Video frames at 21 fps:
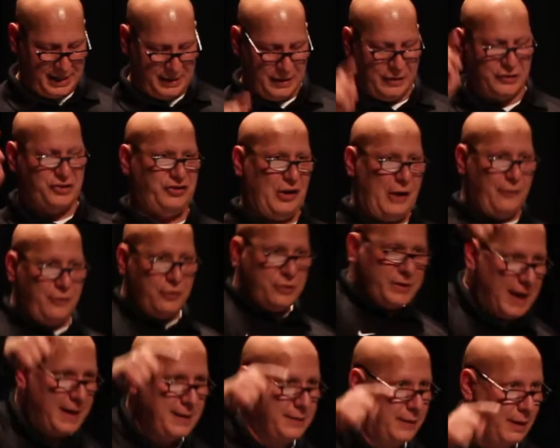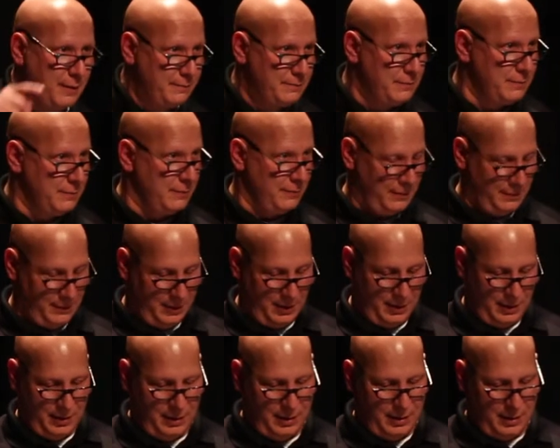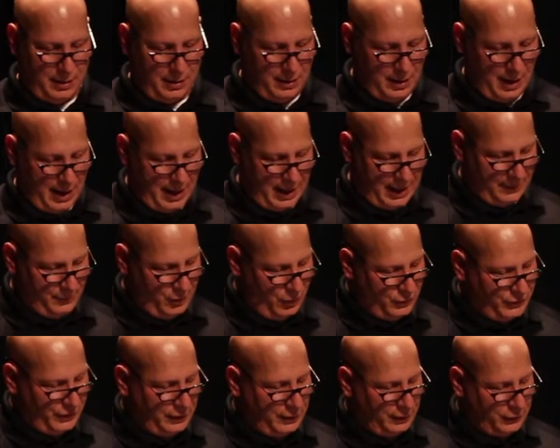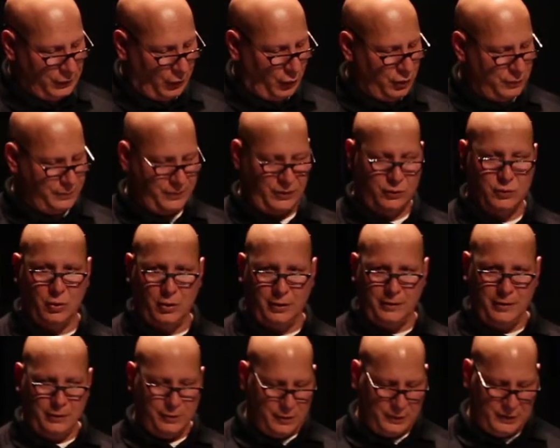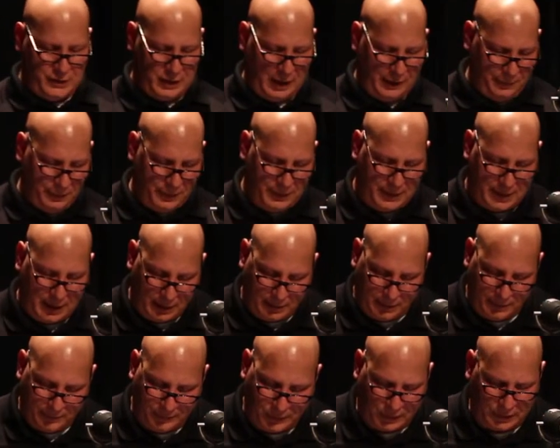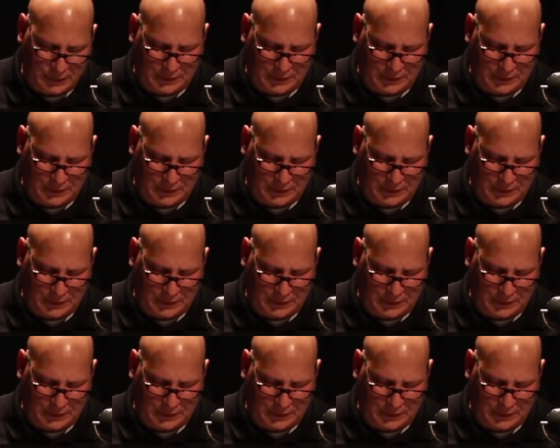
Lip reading: in the southern kingdom. And I am using the terms northern and southern kingdom to